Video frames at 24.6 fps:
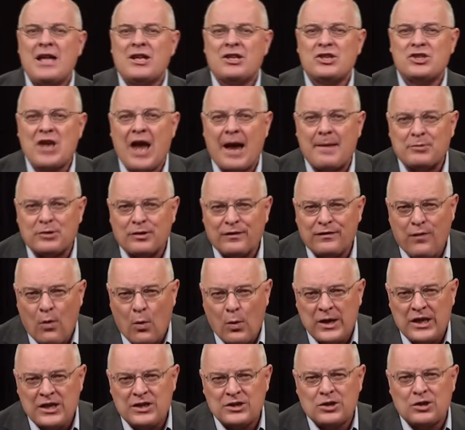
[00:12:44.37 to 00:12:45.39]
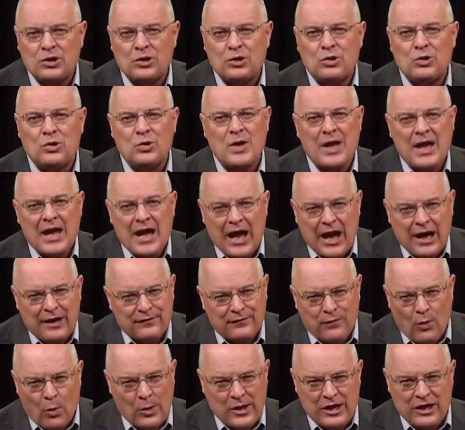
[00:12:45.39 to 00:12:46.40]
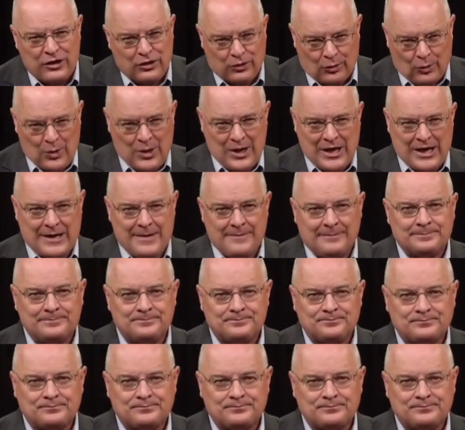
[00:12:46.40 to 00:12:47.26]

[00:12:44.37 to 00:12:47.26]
chapter 42 and 43.